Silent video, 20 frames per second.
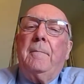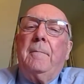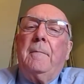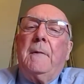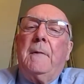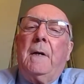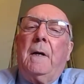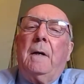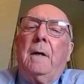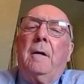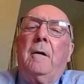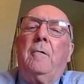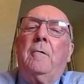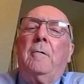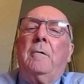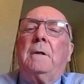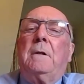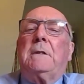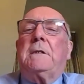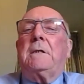I
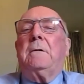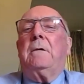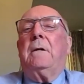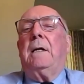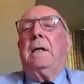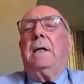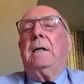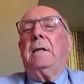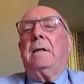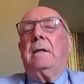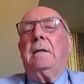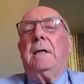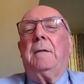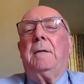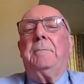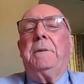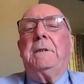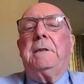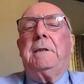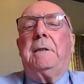hold a square and
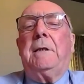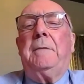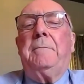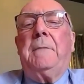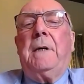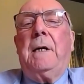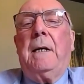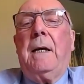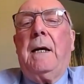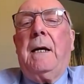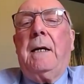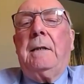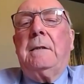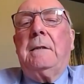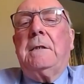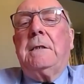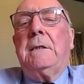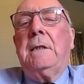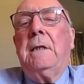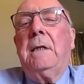compass it in my
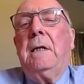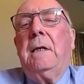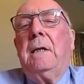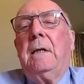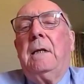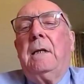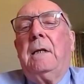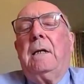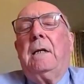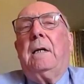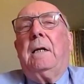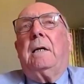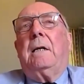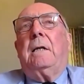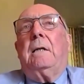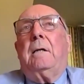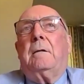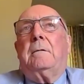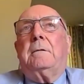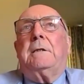hands
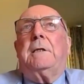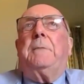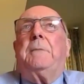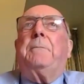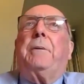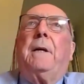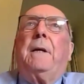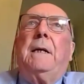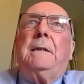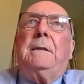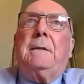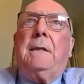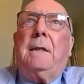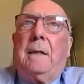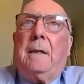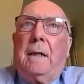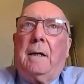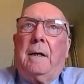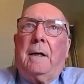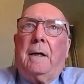and contemplate a
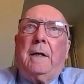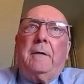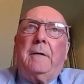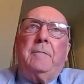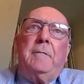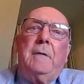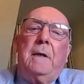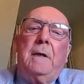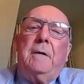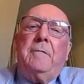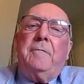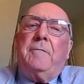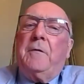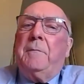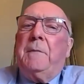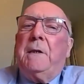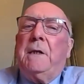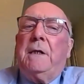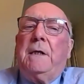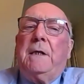line
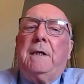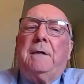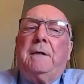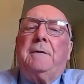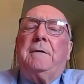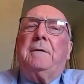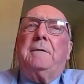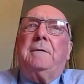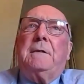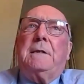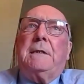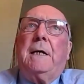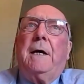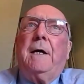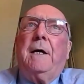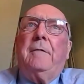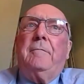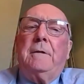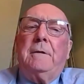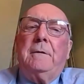from earth to
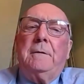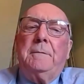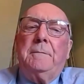heaven.